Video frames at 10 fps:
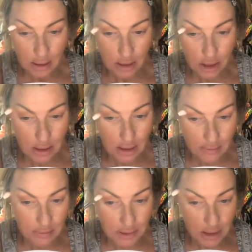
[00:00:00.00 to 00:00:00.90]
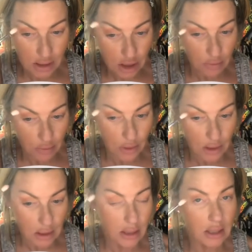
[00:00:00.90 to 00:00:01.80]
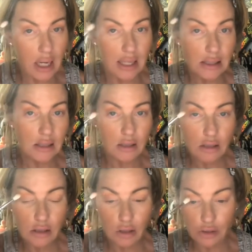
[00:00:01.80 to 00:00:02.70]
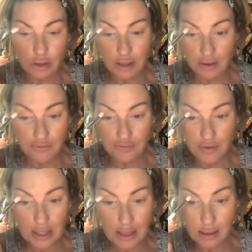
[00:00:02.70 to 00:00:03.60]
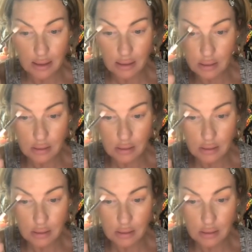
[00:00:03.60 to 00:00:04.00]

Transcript: It just gives me such a really nice sultry fade.